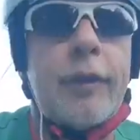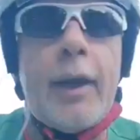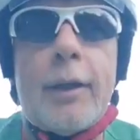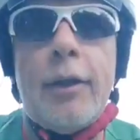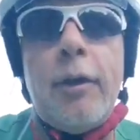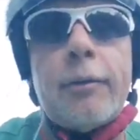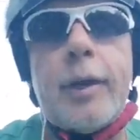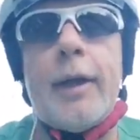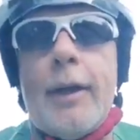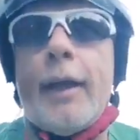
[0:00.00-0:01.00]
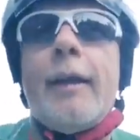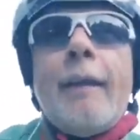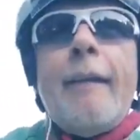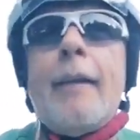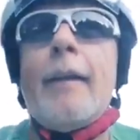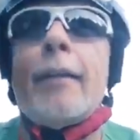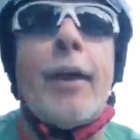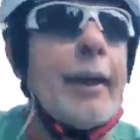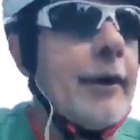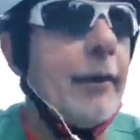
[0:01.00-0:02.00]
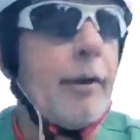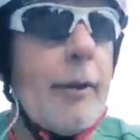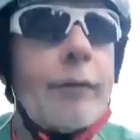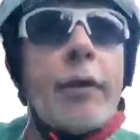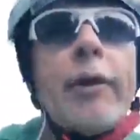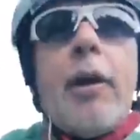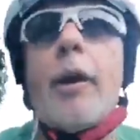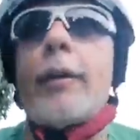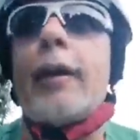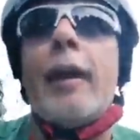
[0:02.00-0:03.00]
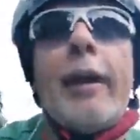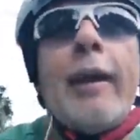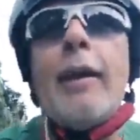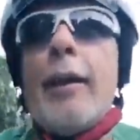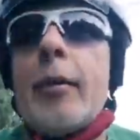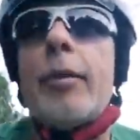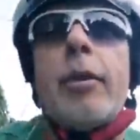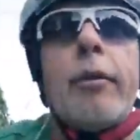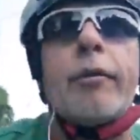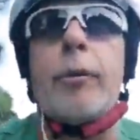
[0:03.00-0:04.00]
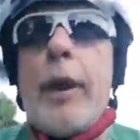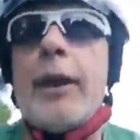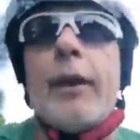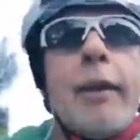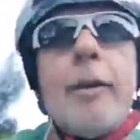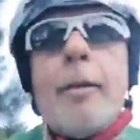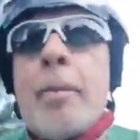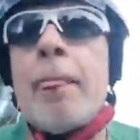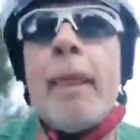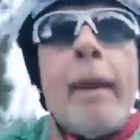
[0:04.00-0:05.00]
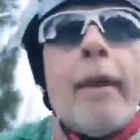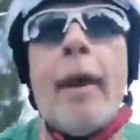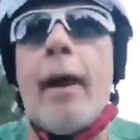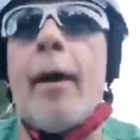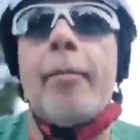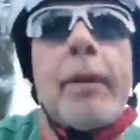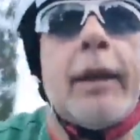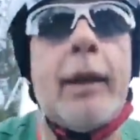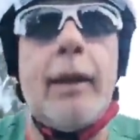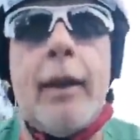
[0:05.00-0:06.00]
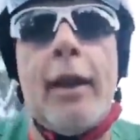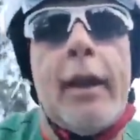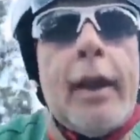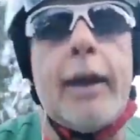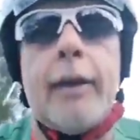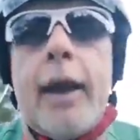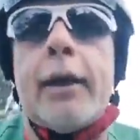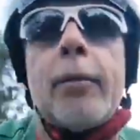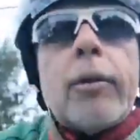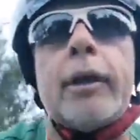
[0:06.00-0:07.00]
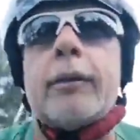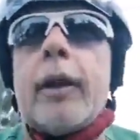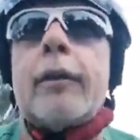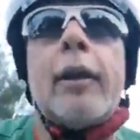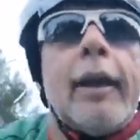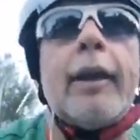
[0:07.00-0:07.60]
Thank you, Tanya. Thank you. It's very nice. Beautiful. Thank you. And Anna Marie says,